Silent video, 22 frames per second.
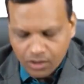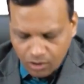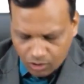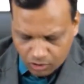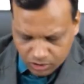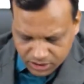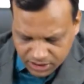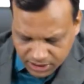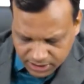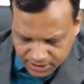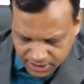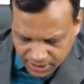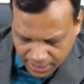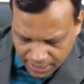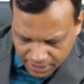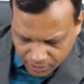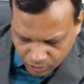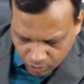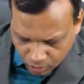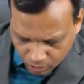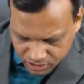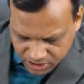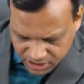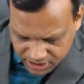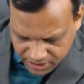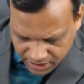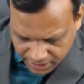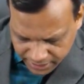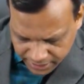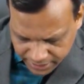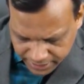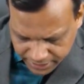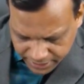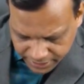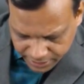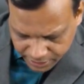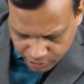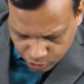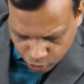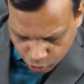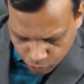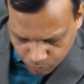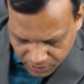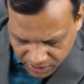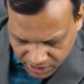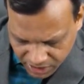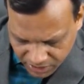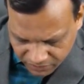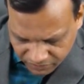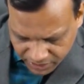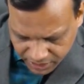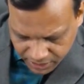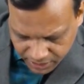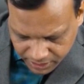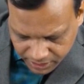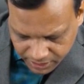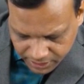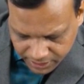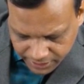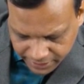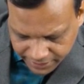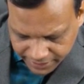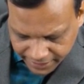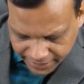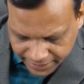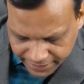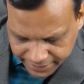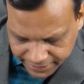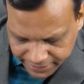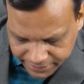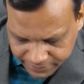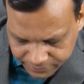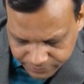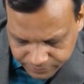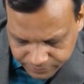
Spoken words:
On the other hand, doxycycline need to be given daily.